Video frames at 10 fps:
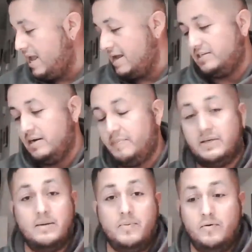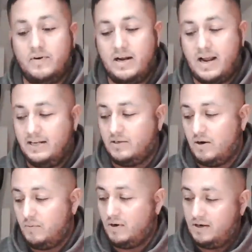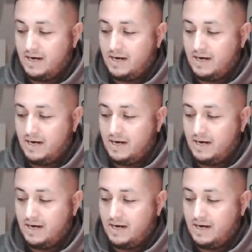hatchet I picked up over at Ace Hardware.